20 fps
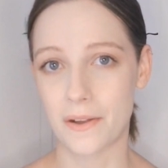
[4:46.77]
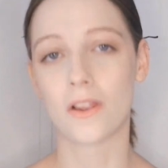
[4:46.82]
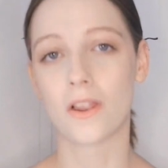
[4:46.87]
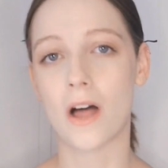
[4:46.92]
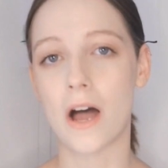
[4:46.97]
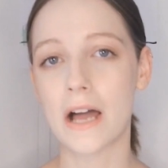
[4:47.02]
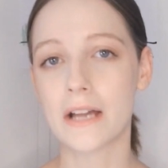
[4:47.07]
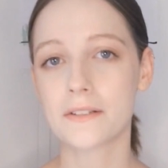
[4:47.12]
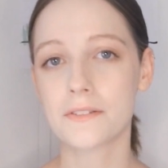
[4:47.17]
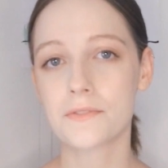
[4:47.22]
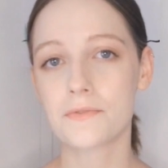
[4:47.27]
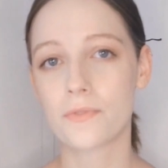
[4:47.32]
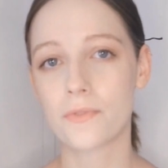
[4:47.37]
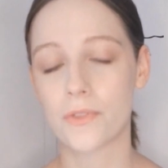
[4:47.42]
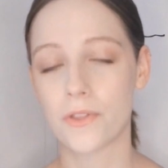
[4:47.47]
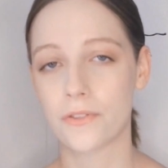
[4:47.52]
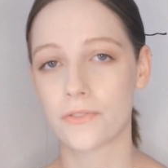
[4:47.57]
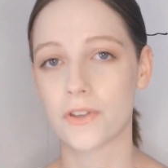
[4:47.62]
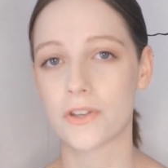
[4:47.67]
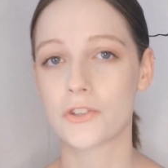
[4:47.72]
A lot
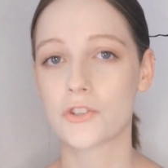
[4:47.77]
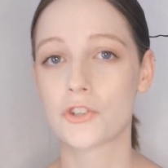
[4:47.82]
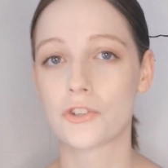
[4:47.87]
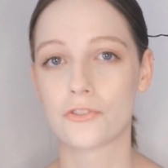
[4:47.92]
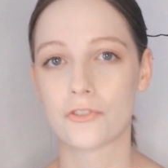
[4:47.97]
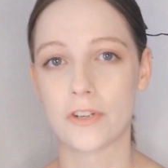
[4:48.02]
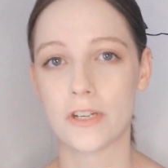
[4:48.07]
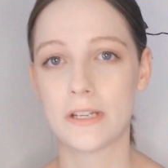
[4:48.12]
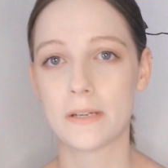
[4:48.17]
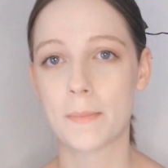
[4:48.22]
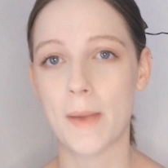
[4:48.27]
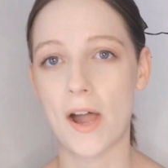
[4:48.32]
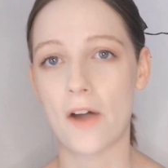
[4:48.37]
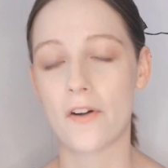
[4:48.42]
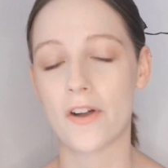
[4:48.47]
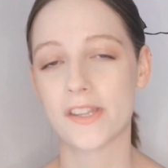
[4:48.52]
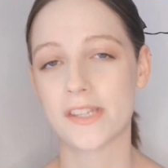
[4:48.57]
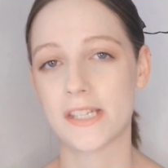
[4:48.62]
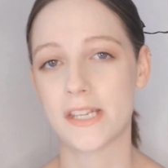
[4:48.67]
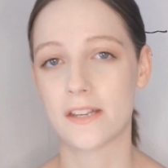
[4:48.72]
of the things you read
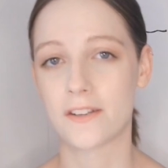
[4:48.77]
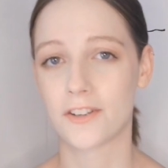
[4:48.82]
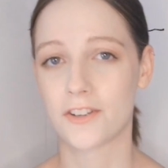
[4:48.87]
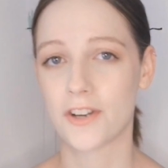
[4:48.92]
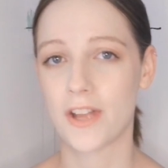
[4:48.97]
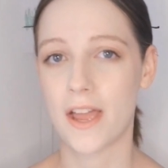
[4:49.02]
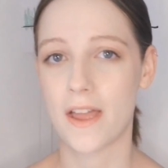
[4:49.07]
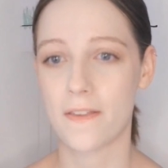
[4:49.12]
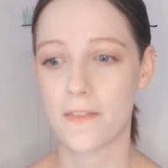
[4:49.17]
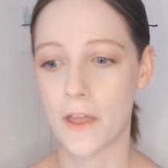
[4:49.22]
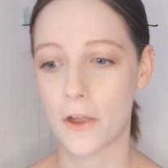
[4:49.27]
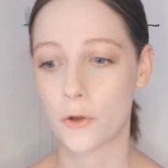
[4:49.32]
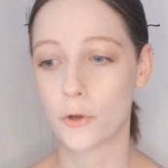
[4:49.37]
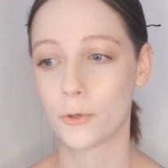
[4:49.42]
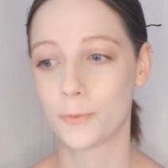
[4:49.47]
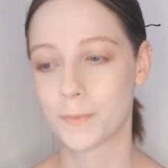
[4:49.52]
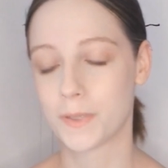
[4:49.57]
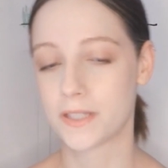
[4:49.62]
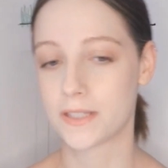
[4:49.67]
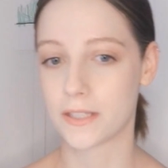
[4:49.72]
about on the internet that
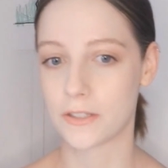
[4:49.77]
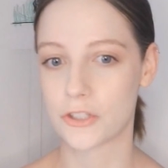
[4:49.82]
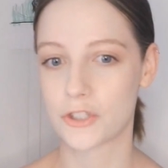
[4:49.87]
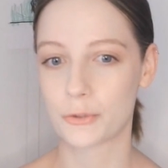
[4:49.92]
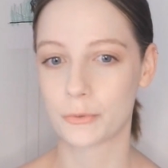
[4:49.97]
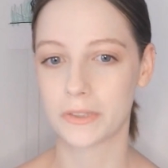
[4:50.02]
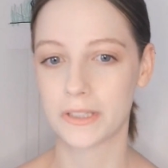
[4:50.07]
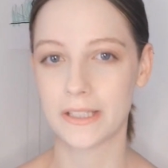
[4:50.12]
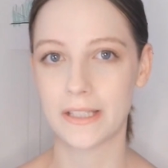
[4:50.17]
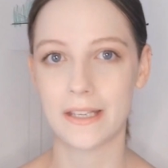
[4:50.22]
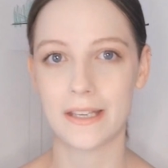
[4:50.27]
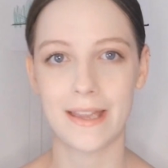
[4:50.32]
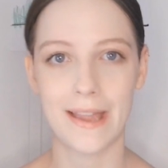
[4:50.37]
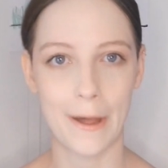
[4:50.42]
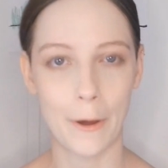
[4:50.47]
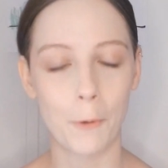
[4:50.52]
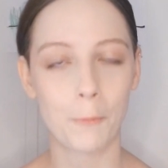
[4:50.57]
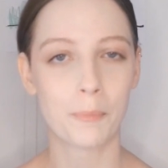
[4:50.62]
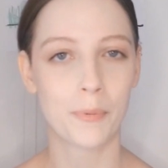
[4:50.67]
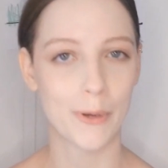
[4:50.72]
could potentially
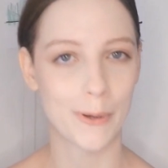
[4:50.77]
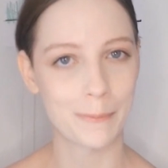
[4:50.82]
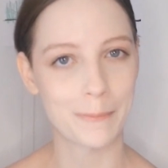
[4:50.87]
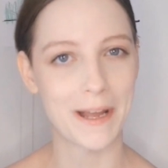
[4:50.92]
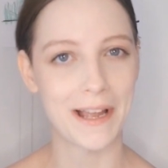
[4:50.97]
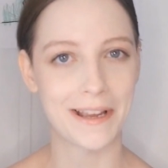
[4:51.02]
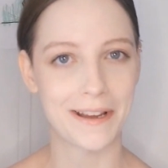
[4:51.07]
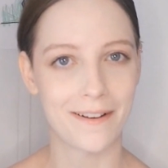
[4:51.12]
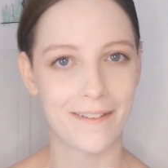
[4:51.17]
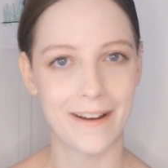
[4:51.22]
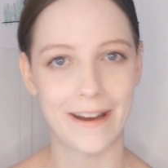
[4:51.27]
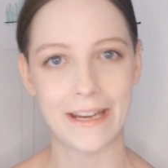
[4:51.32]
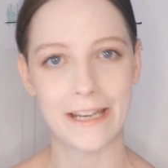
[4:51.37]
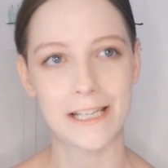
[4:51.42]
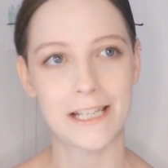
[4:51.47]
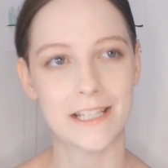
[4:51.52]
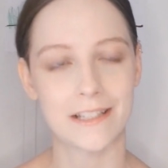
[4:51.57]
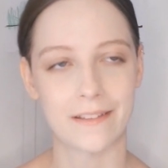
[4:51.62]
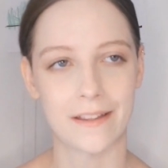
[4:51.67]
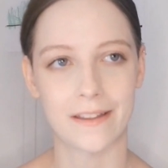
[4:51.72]
help a
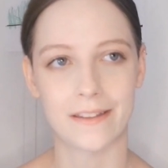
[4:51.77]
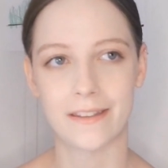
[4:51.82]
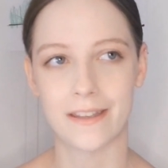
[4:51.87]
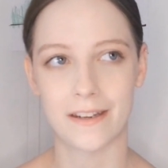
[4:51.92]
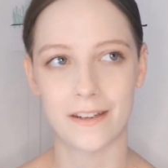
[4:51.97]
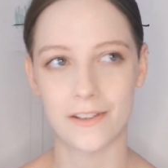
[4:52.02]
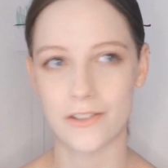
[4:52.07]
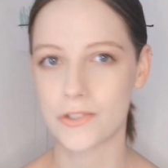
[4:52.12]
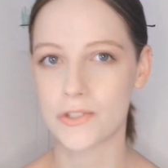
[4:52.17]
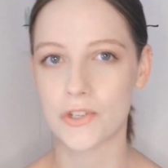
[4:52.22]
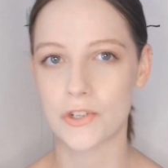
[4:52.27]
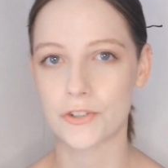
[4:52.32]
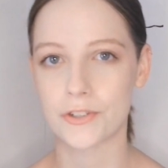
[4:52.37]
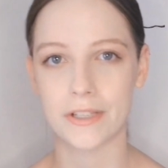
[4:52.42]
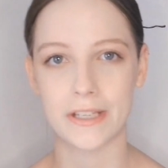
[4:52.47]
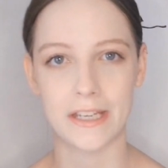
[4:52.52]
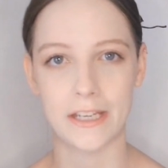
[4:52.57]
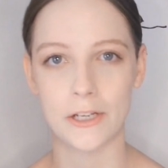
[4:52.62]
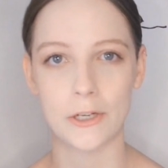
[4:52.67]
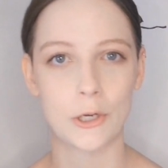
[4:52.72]
migraine, like getting a
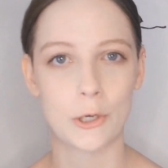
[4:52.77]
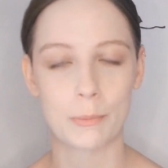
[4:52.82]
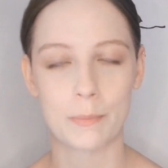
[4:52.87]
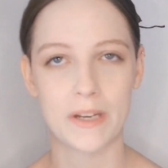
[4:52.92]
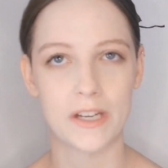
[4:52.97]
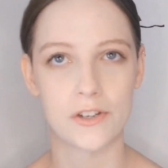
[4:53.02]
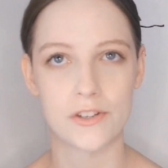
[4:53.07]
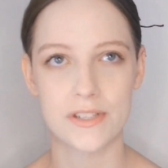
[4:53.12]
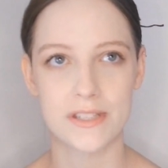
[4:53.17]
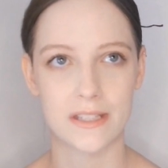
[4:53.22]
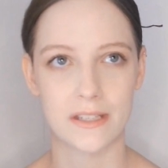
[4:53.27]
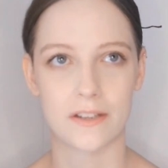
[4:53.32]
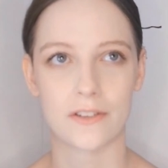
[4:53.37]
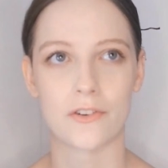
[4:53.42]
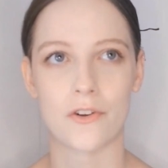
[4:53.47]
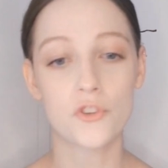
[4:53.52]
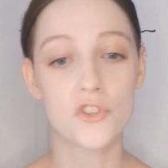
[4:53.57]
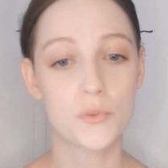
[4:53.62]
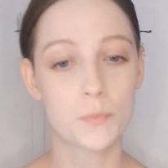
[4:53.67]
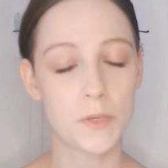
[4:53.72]
certain ear piercing,
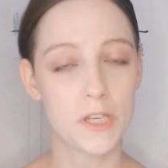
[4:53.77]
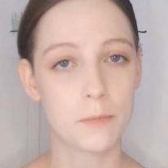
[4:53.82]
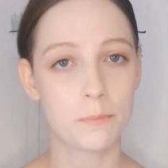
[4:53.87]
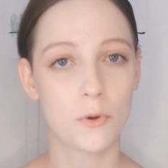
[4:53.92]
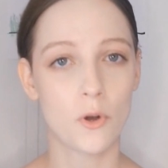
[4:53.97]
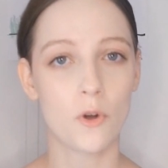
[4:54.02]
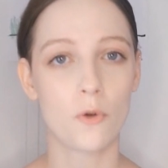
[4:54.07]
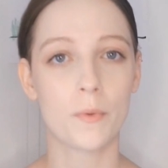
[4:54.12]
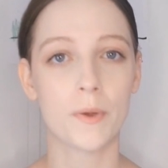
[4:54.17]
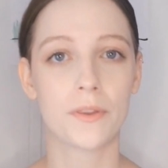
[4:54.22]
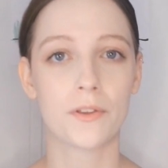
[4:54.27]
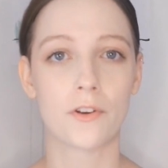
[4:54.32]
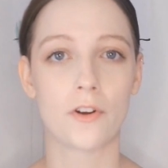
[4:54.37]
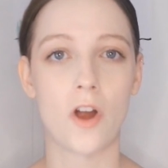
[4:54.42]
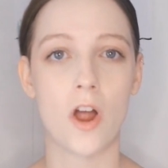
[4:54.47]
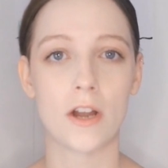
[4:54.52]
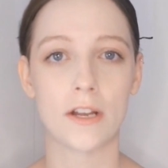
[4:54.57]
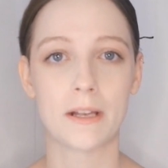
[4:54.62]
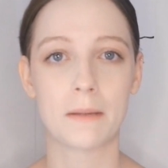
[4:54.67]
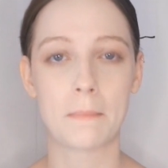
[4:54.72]
most people with
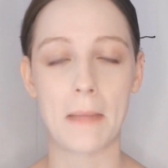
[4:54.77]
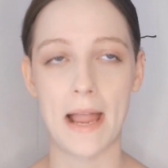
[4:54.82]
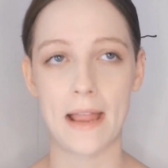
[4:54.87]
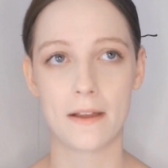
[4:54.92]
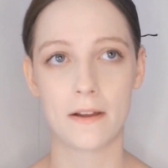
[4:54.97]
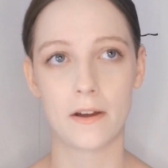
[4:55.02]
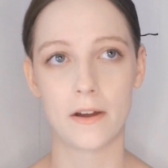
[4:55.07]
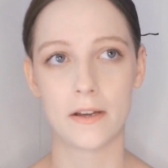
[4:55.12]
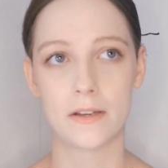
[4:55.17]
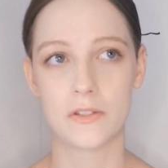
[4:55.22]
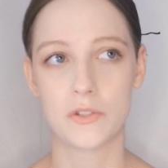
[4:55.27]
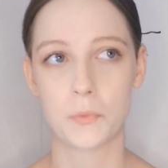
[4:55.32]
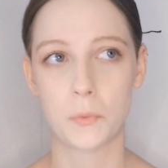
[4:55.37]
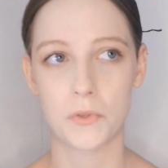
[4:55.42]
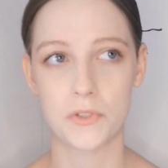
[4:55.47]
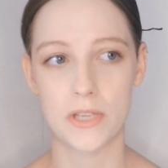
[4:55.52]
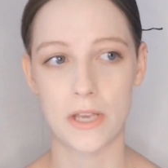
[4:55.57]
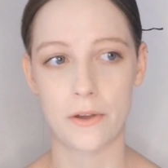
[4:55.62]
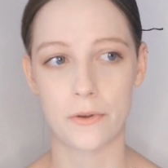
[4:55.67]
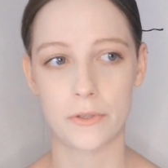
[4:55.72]
chronic migraines
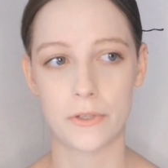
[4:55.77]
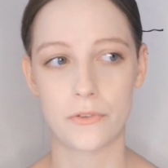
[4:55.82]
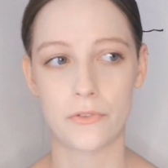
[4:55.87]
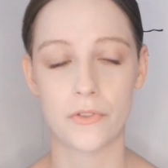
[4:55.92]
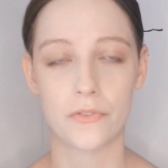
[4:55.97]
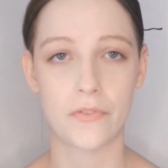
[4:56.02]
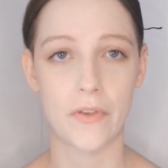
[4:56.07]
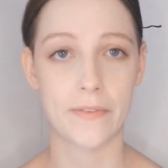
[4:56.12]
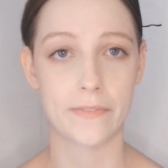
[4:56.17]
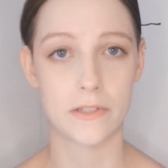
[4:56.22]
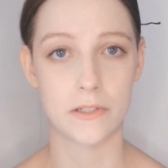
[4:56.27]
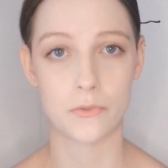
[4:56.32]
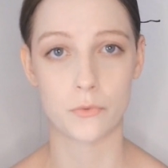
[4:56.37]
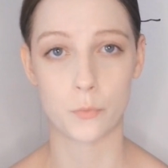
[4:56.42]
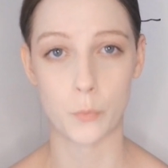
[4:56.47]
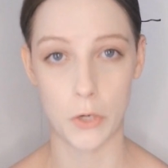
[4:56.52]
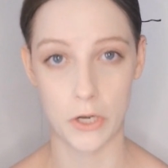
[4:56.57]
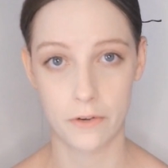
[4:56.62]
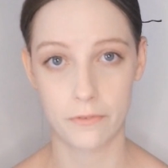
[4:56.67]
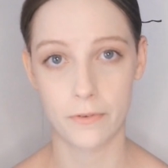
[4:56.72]
will tell you that that
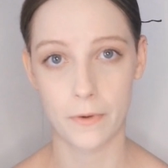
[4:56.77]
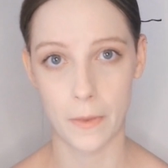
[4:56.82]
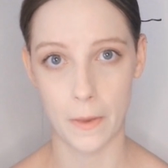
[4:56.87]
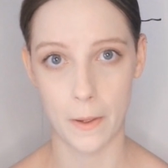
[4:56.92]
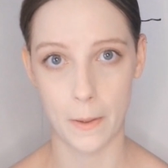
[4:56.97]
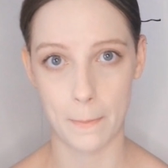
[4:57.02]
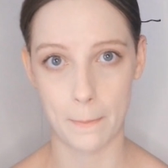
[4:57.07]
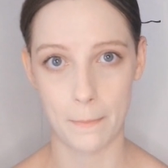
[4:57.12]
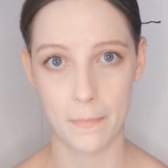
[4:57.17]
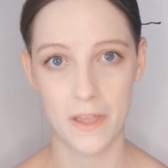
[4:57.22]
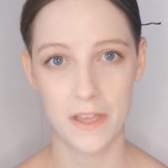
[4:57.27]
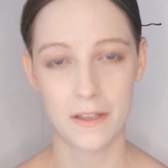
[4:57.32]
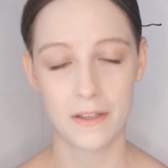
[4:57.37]
didn't work for them.